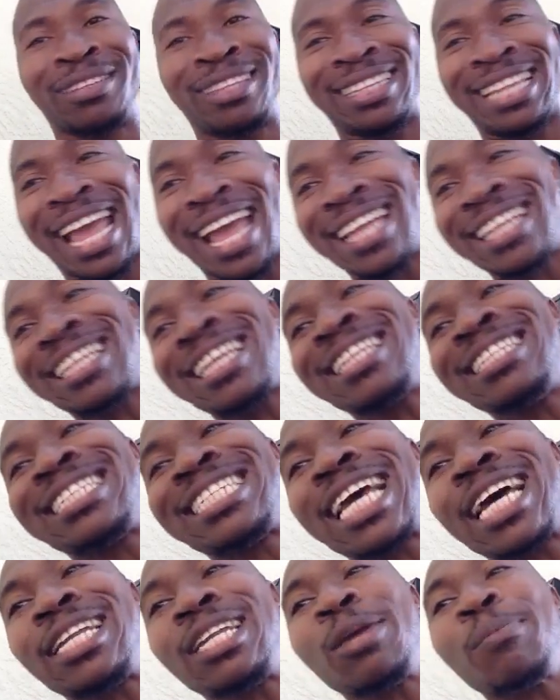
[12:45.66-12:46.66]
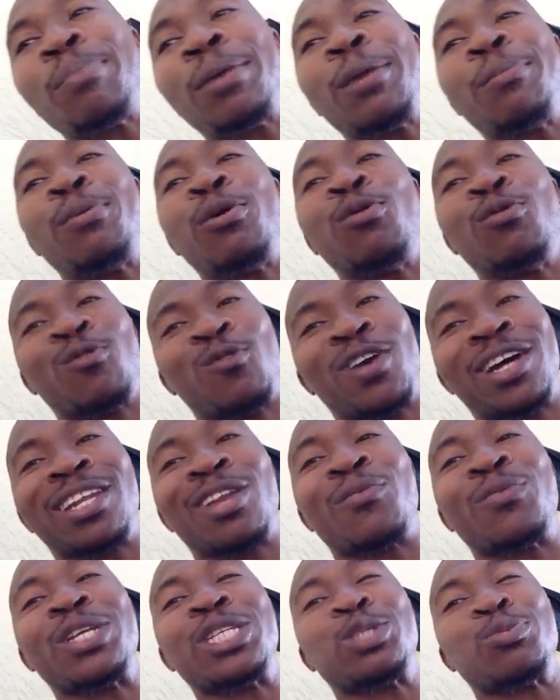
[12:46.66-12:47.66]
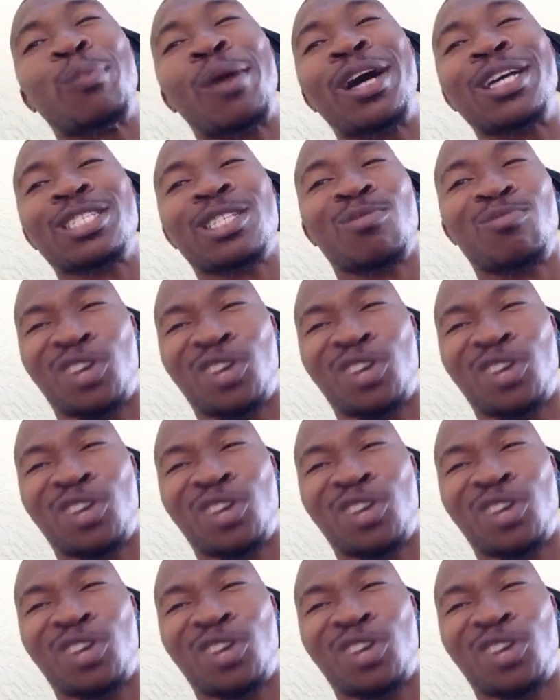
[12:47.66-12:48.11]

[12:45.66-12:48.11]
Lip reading: that, and telling people, what the response